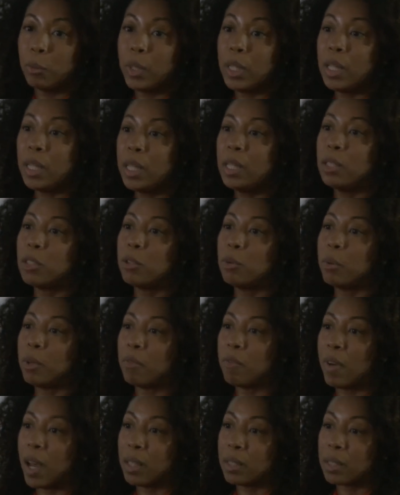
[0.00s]
We need to
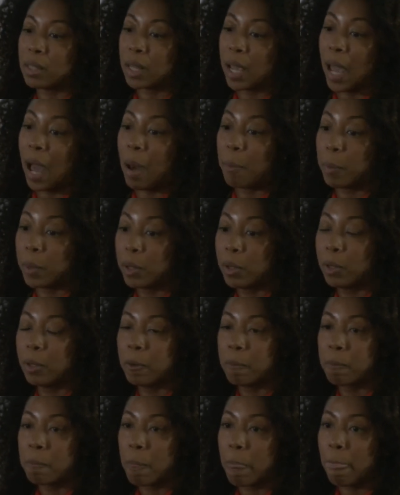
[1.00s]
invest
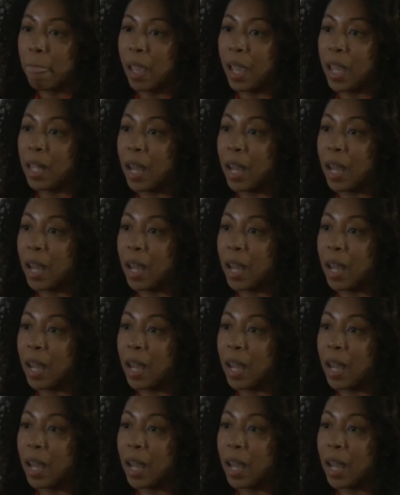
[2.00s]
capital in